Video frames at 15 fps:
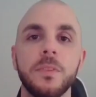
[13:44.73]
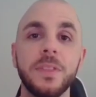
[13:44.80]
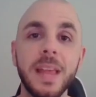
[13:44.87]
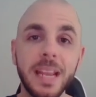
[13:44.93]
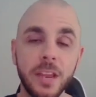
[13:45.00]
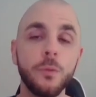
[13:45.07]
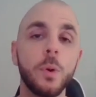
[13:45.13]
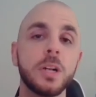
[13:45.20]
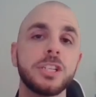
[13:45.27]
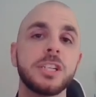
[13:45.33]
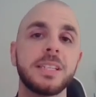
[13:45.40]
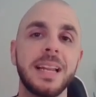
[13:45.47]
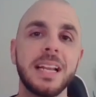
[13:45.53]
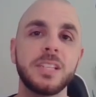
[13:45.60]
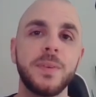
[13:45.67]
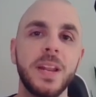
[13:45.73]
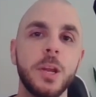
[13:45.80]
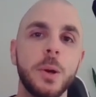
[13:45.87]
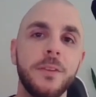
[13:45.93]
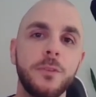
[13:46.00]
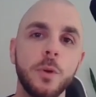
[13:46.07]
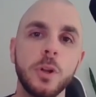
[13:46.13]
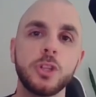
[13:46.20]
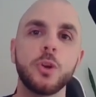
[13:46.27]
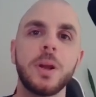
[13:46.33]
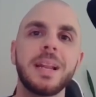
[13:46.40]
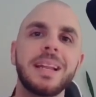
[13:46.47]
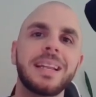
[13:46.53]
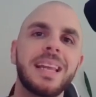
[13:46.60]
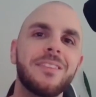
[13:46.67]
Thank you for watching today's video. If you enjoyed
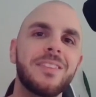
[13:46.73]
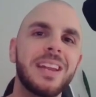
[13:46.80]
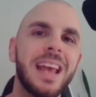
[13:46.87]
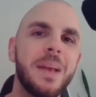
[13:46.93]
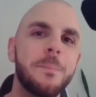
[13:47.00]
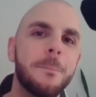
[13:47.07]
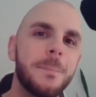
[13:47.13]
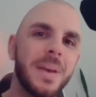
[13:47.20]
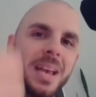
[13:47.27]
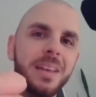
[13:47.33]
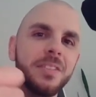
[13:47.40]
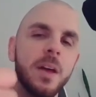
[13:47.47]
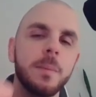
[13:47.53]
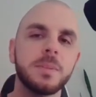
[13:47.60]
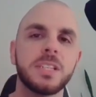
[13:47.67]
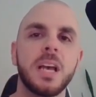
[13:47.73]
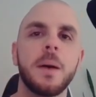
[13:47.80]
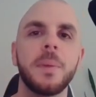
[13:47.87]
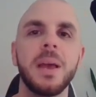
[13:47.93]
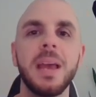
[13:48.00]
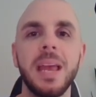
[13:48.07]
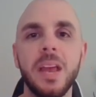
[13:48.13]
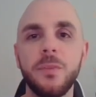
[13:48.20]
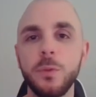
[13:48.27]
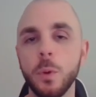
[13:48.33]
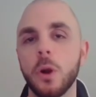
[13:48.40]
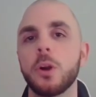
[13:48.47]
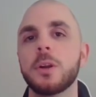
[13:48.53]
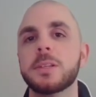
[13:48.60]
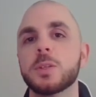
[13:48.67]
it, give it a big thumbs up. If you aren't
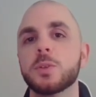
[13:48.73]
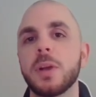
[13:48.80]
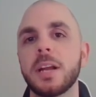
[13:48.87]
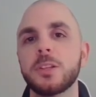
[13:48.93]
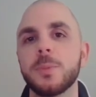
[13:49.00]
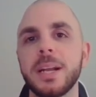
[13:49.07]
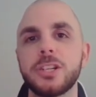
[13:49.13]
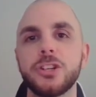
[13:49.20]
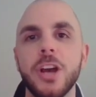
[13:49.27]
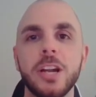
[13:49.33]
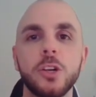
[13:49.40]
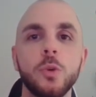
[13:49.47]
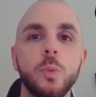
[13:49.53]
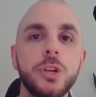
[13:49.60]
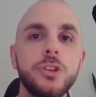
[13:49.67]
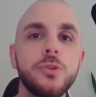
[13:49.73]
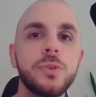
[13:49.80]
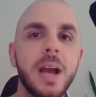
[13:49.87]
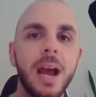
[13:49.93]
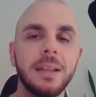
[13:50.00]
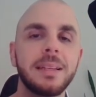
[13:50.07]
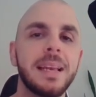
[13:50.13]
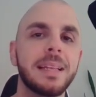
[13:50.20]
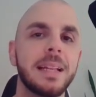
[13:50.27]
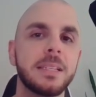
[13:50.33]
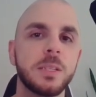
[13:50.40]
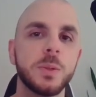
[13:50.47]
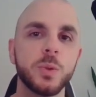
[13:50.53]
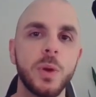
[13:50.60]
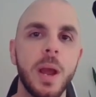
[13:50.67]
already subscribed to my channel, would you kindly hit that
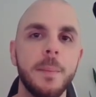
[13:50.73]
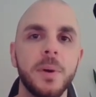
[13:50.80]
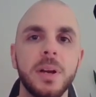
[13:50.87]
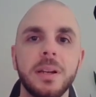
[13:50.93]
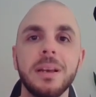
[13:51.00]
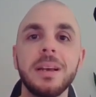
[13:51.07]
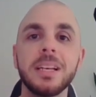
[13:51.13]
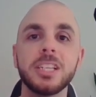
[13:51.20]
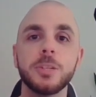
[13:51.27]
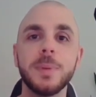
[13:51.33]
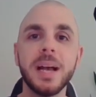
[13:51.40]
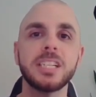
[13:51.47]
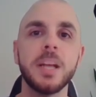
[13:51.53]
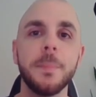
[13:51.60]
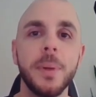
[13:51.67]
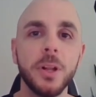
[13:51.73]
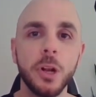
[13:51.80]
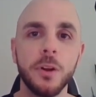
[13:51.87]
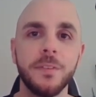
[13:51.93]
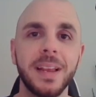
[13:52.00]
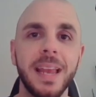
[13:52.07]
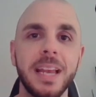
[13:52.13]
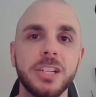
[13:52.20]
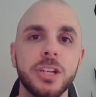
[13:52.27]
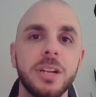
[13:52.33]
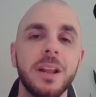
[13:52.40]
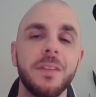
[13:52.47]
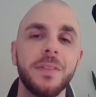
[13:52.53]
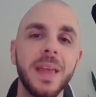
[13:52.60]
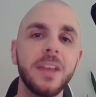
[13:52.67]
subscribe button, smash that bell notification.
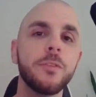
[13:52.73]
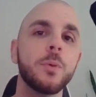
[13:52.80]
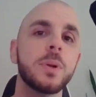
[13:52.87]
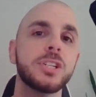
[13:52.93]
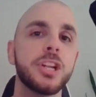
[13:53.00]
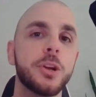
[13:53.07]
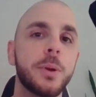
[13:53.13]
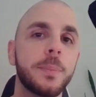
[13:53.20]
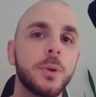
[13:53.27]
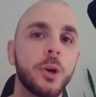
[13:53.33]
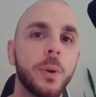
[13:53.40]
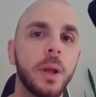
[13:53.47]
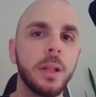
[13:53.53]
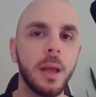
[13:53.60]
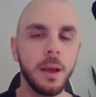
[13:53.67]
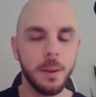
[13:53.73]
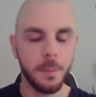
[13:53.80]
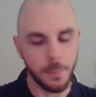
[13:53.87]
Thank you for watching the Crypto Gorilla.